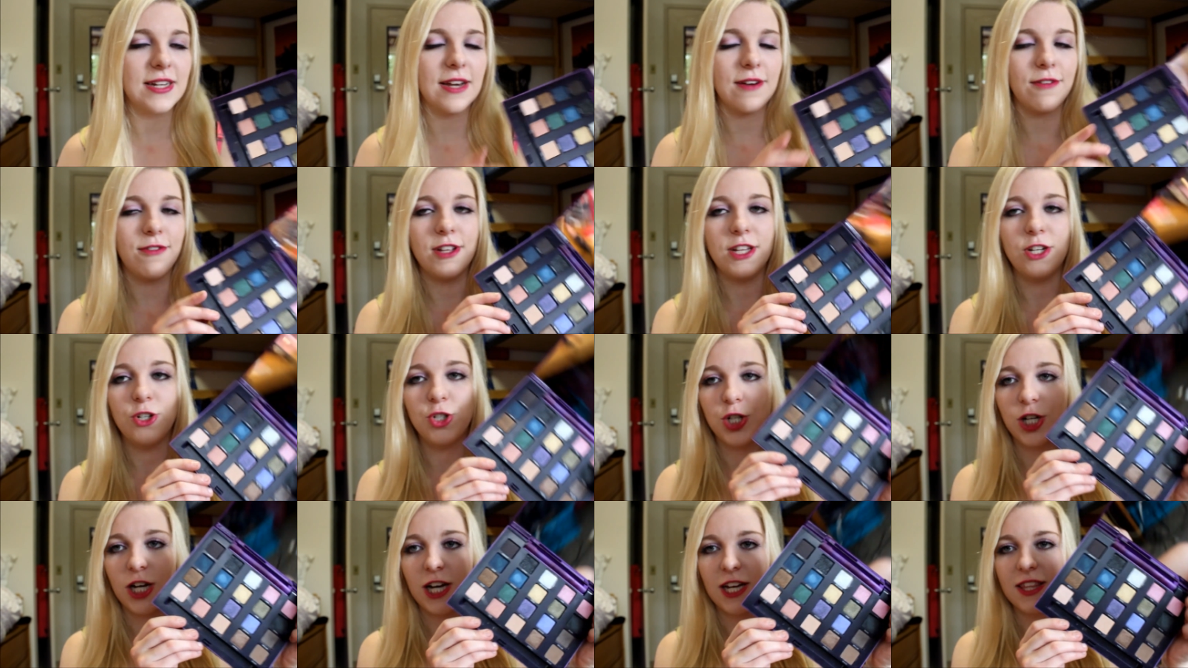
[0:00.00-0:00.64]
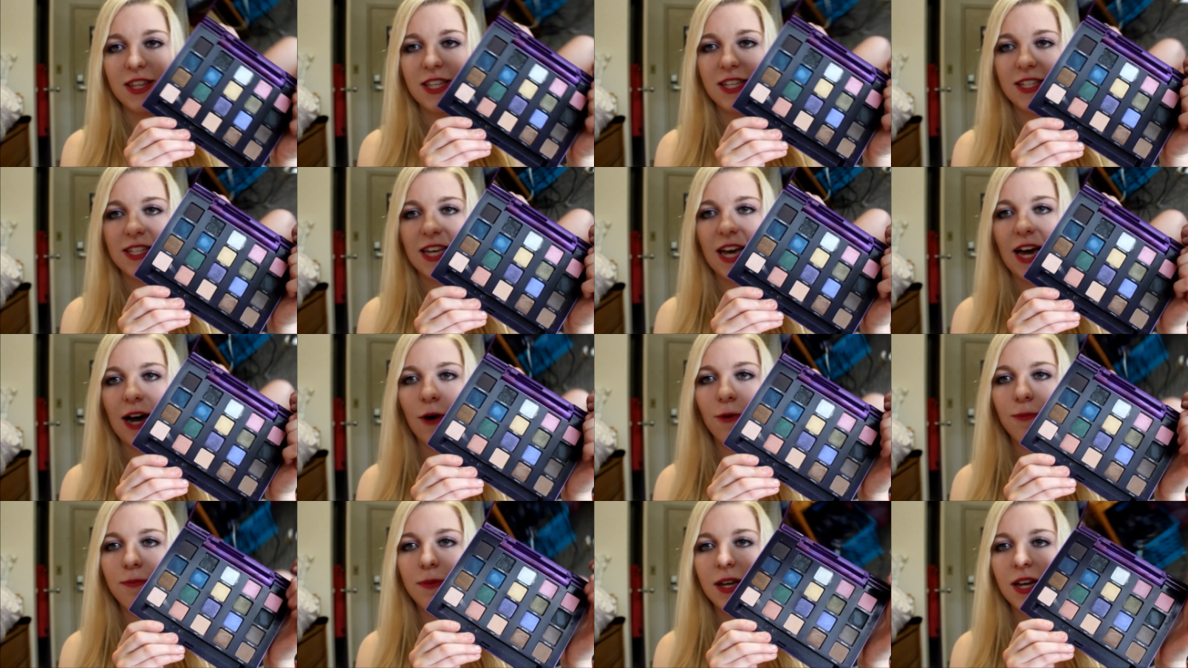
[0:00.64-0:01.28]
definitely check this
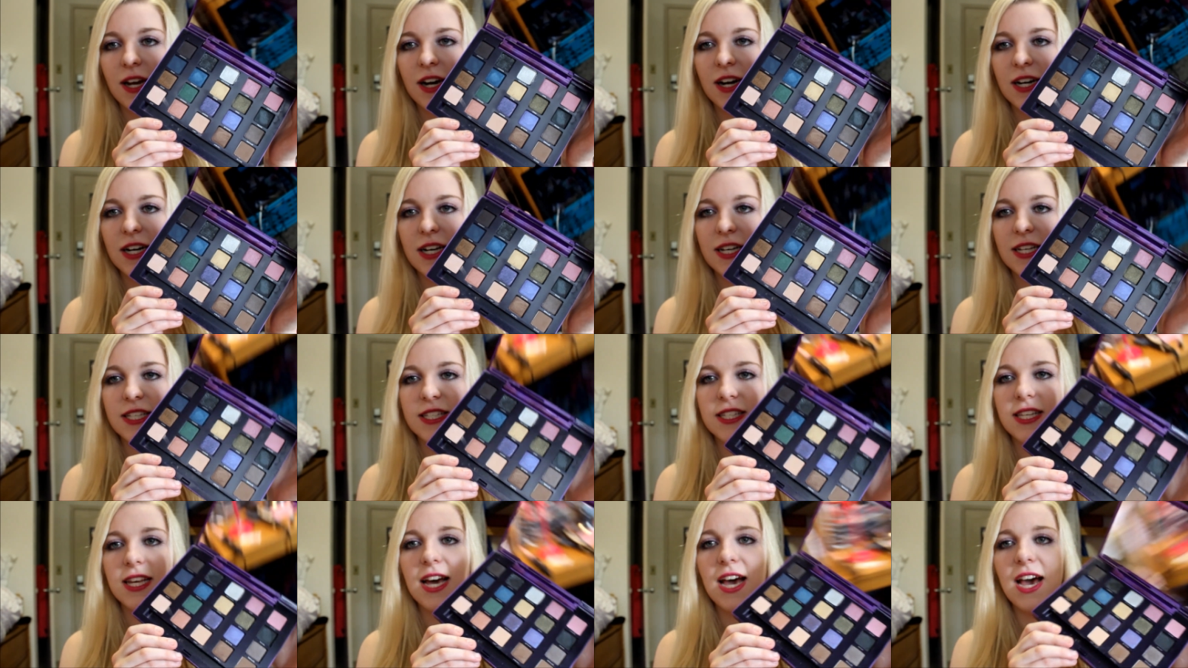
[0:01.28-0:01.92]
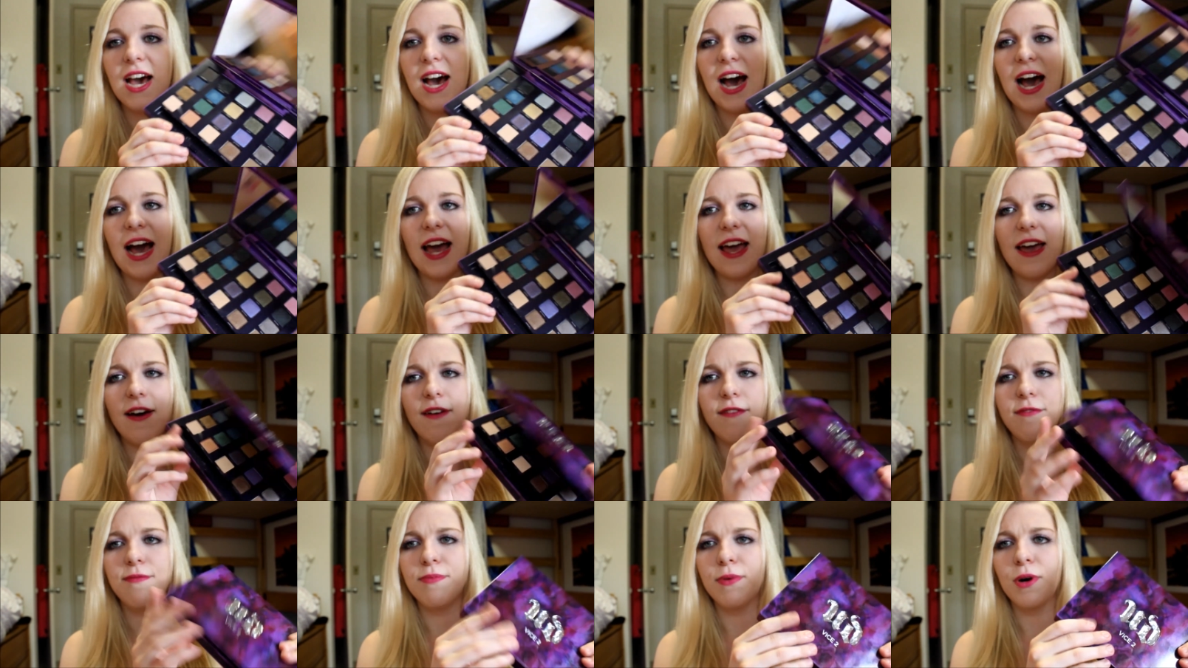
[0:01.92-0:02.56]
out because I
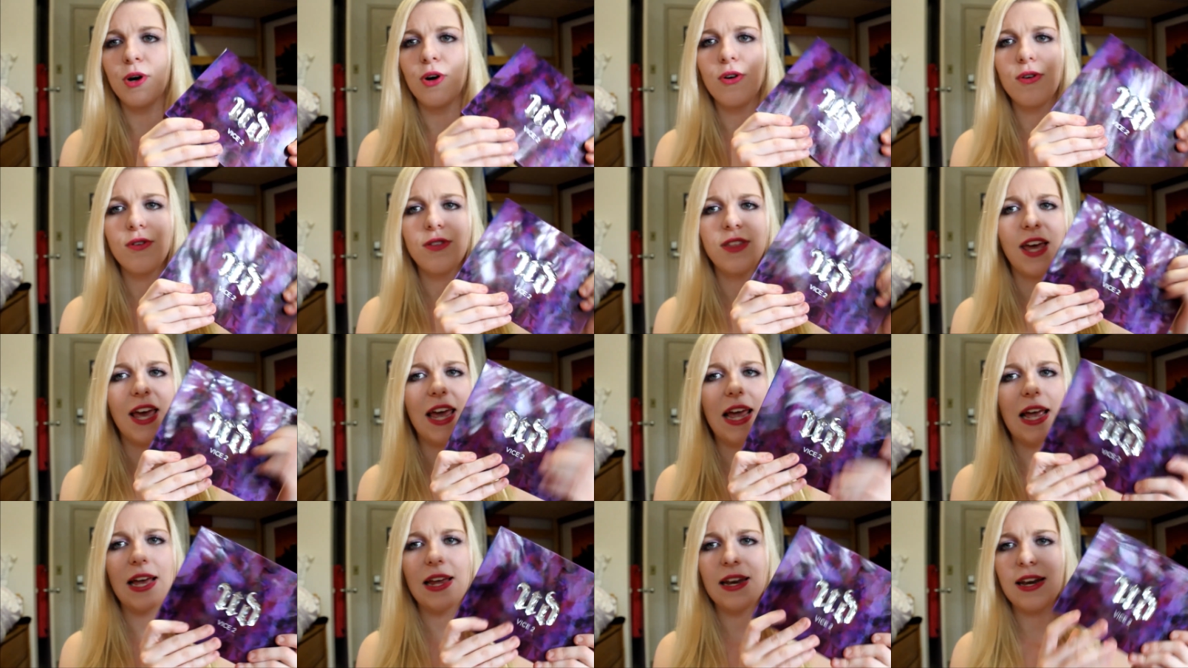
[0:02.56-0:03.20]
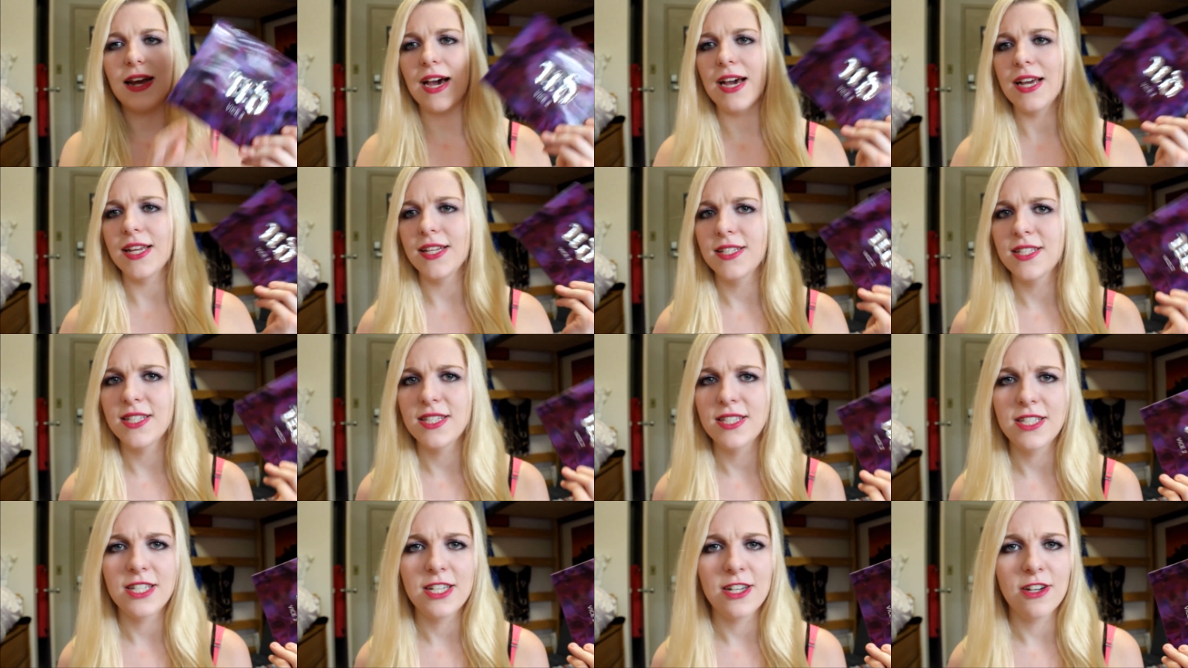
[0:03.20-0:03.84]
have both and I
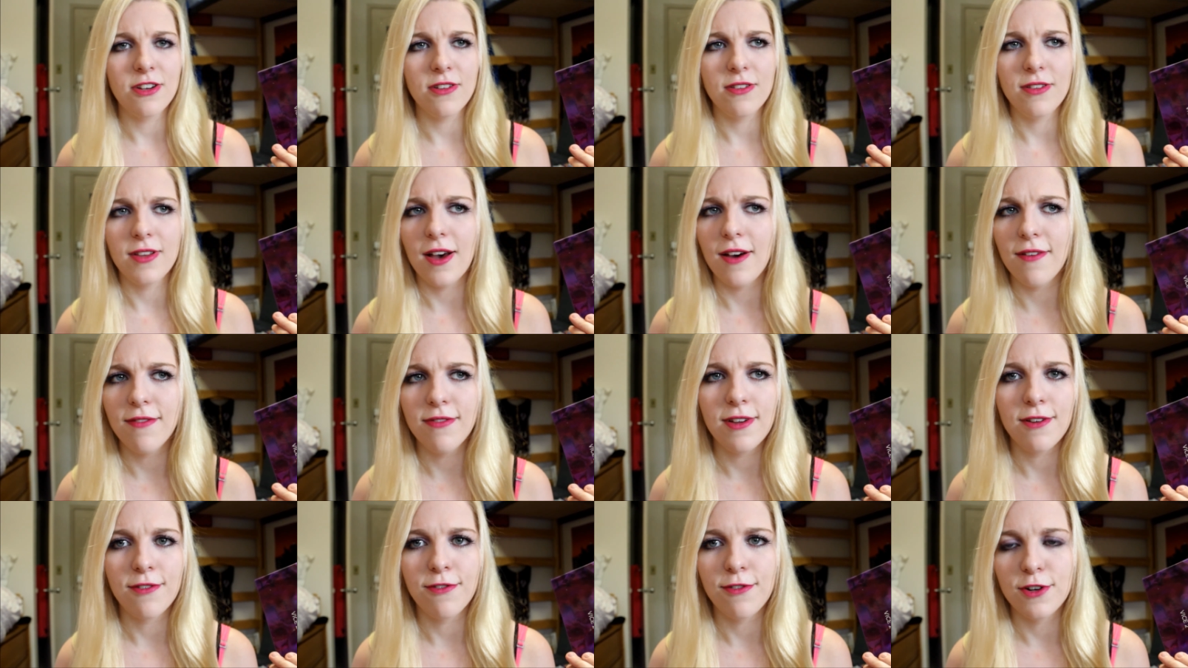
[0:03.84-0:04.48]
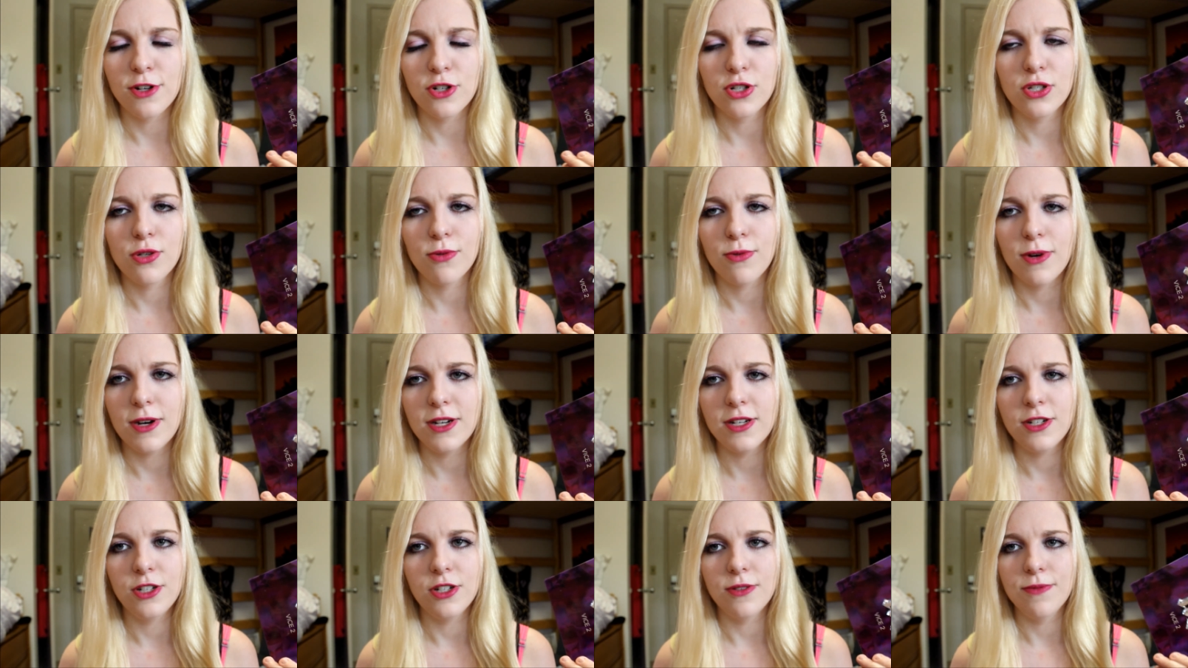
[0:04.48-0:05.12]
still love the first
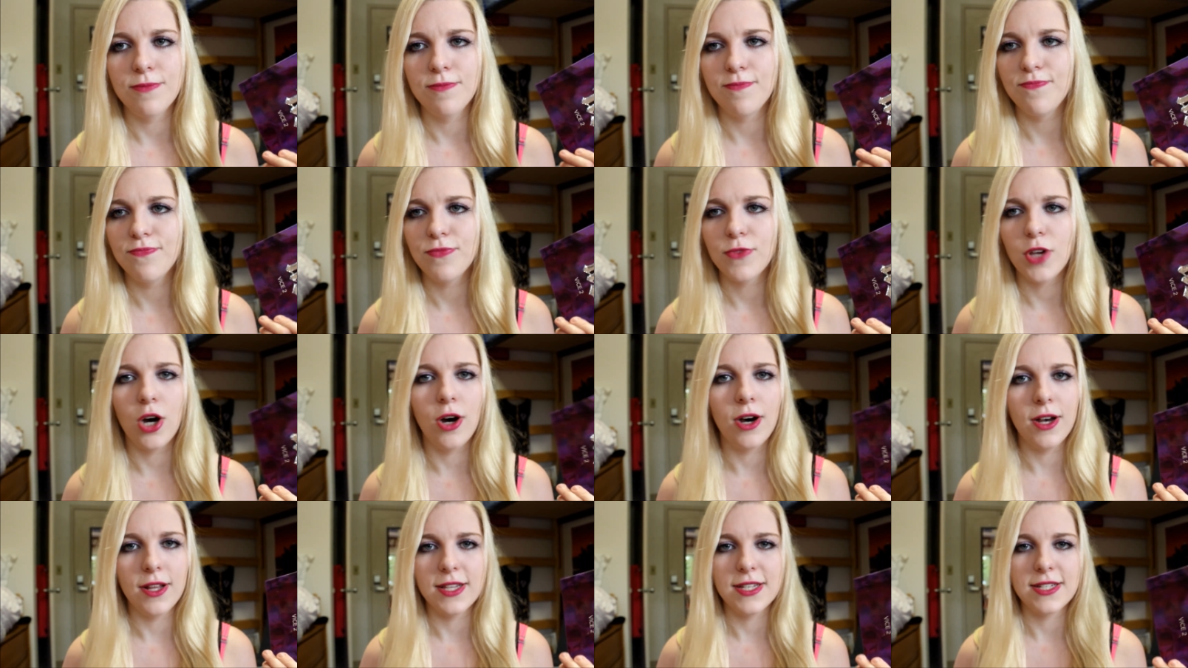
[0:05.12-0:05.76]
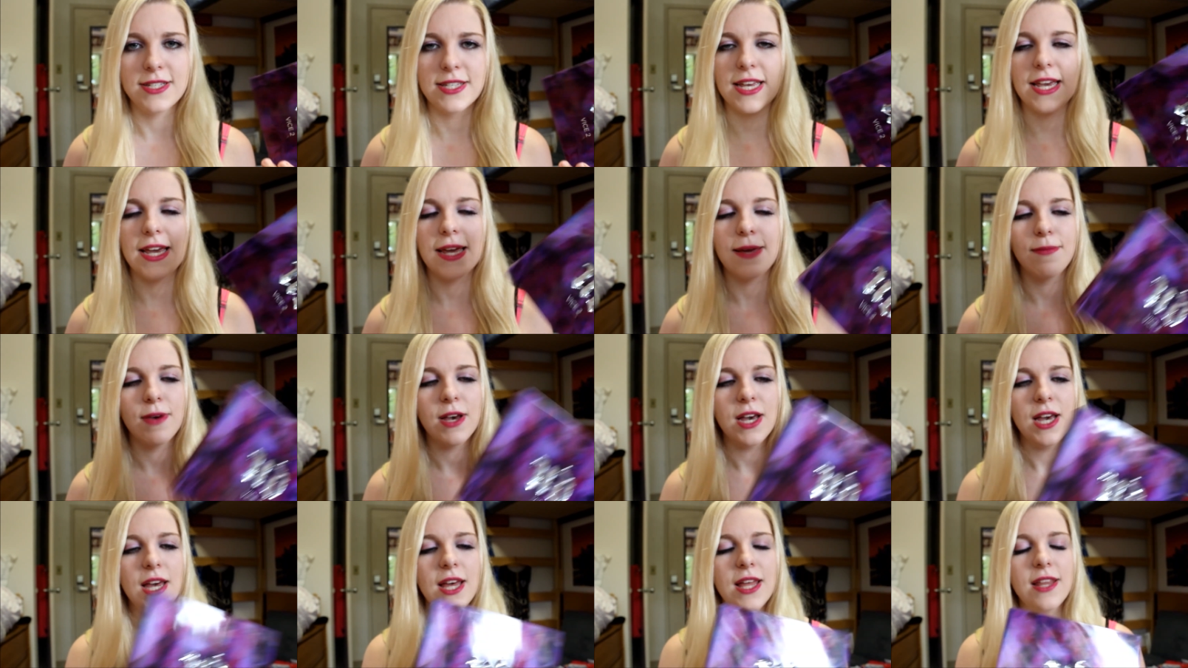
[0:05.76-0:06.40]
one all the
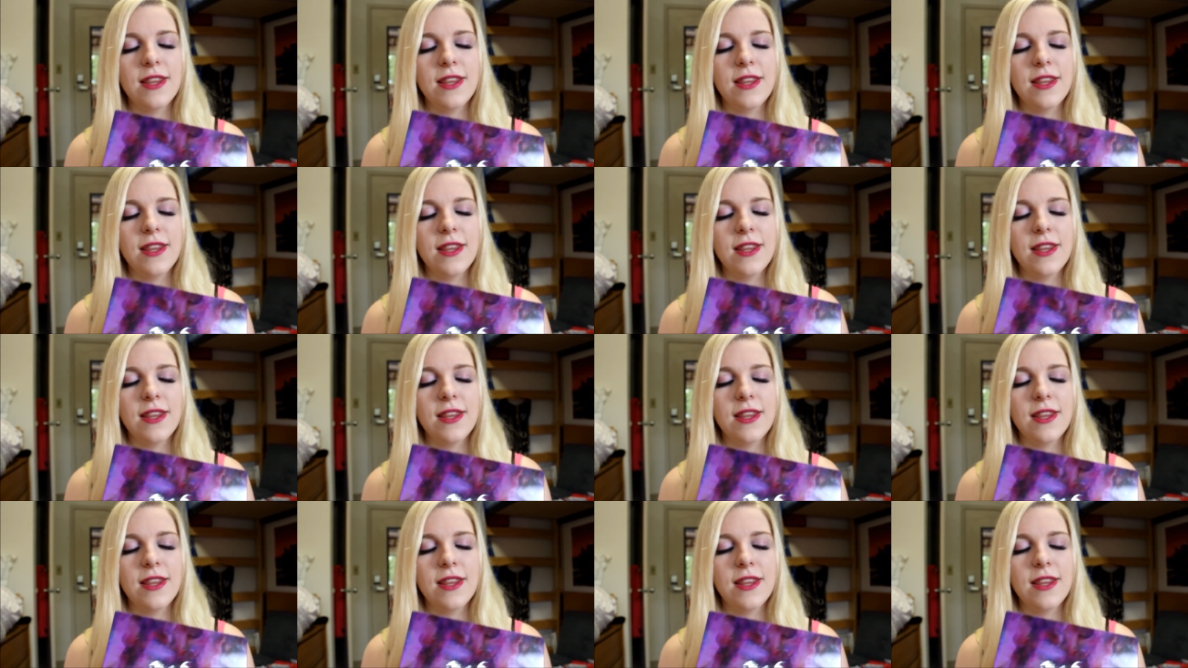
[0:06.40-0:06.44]
same.